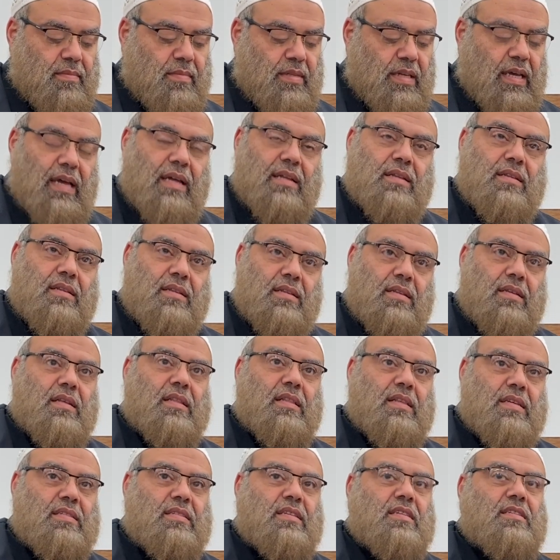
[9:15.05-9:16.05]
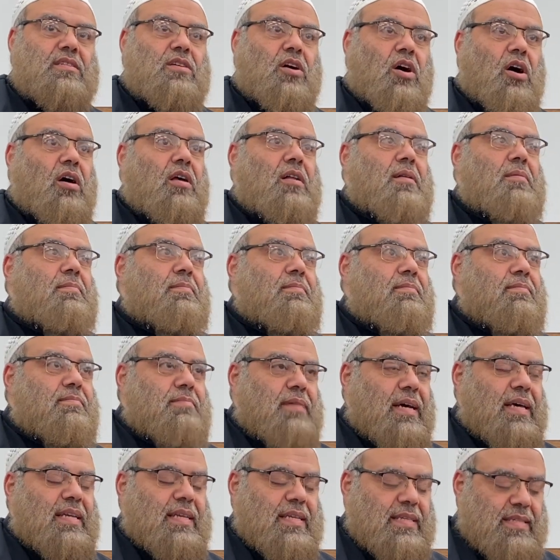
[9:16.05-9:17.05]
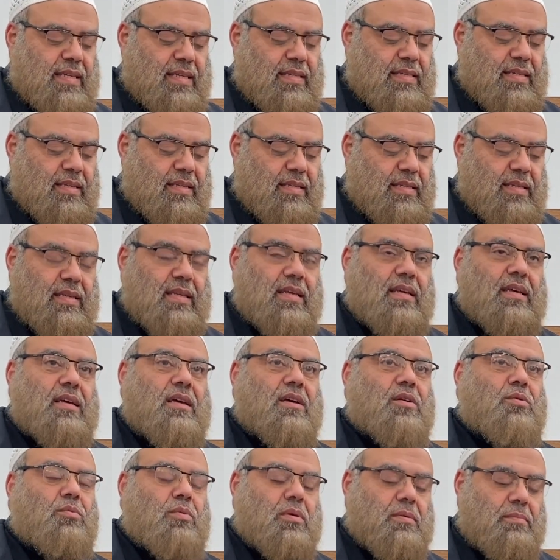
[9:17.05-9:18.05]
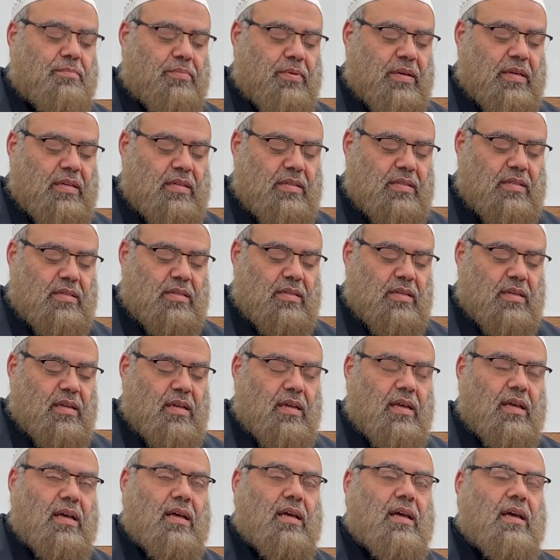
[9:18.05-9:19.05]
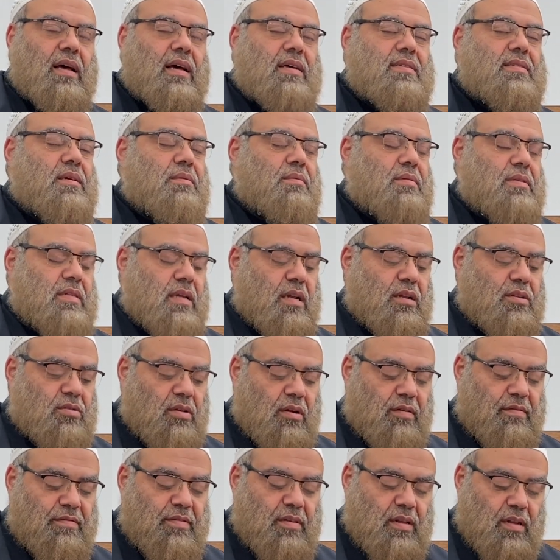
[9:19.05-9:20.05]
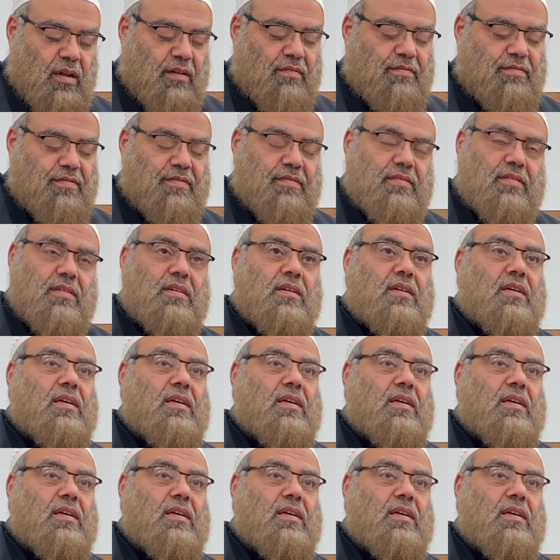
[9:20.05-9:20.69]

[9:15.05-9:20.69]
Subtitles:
And this is all by necessity what brings as a result of the love